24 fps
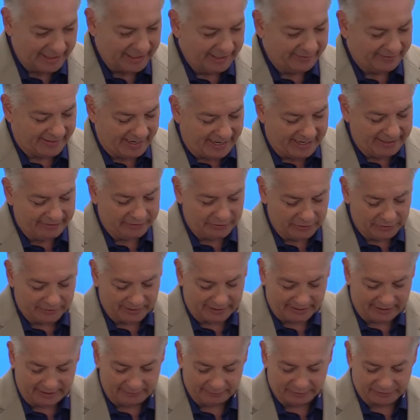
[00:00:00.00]
They knew
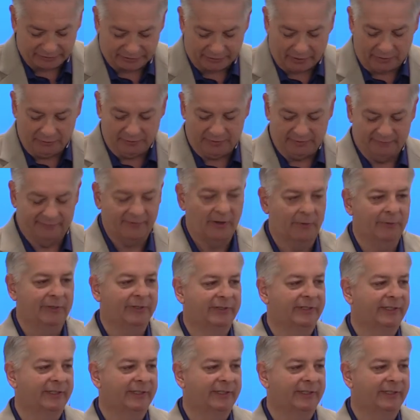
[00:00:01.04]
that he was so devoted